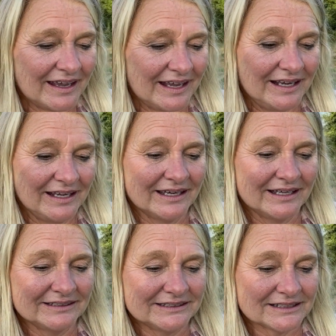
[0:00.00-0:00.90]

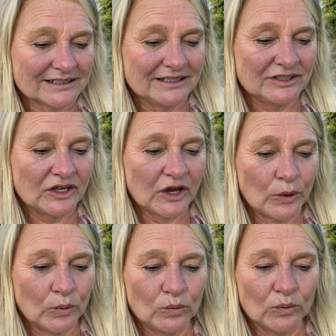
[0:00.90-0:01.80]
And, you
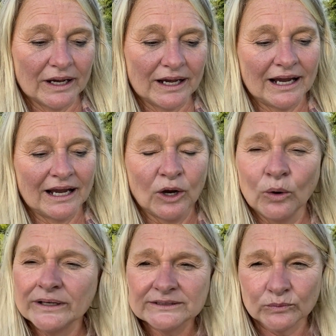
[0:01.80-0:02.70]
know, I
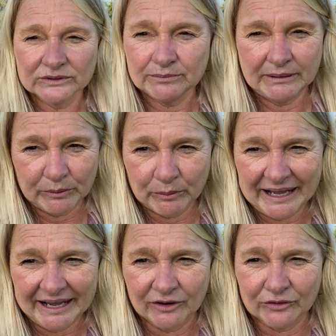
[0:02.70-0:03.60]
always want to be
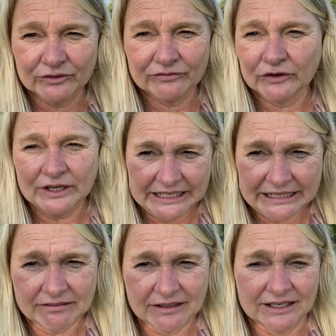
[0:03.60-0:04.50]
prepared for
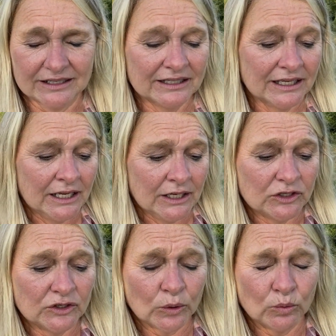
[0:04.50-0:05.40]
anything.
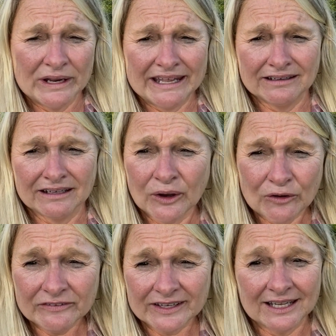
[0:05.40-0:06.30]
You know, when
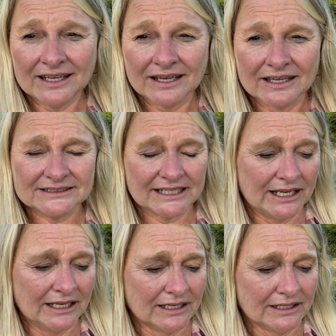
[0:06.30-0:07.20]
COVID hit
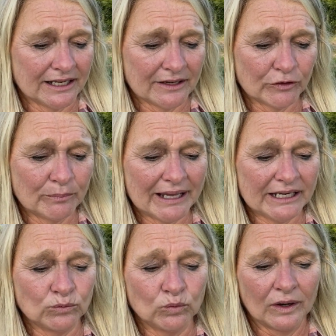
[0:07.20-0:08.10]
and
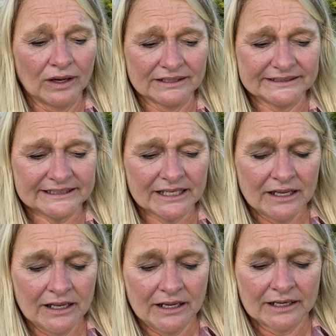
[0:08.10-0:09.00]
everybody was
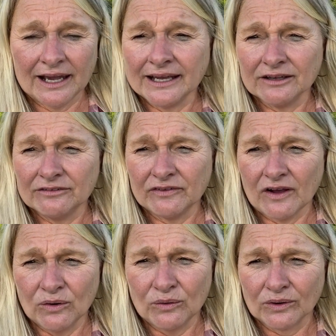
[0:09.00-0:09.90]
kind of
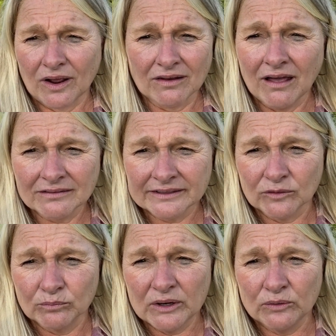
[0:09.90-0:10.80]
on a
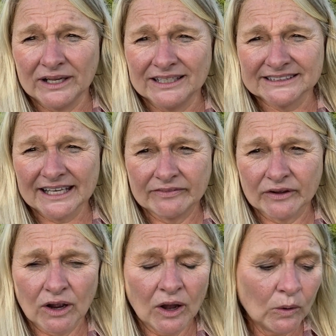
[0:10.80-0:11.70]
lockdown mode inside
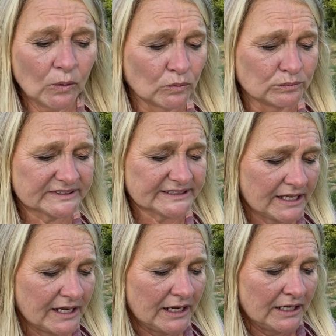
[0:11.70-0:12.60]
their homes,
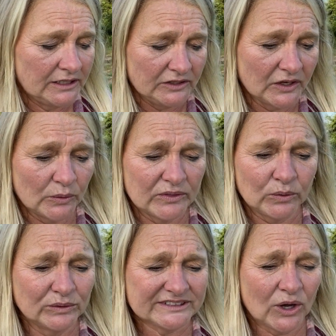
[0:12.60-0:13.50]
you know, there
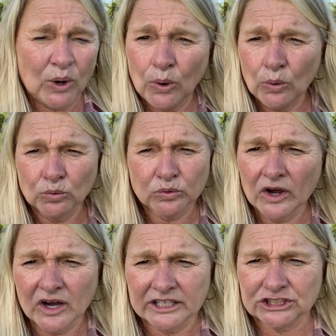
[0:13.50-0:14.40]
was a whole
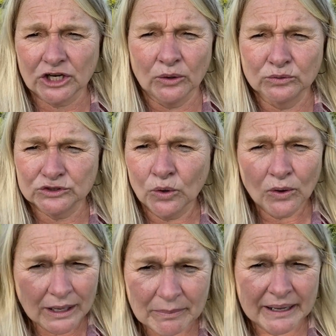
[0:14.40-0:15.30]
rush on
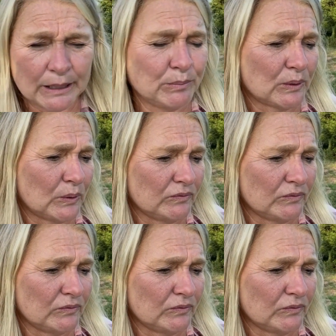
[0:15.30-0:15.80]
toilet paper.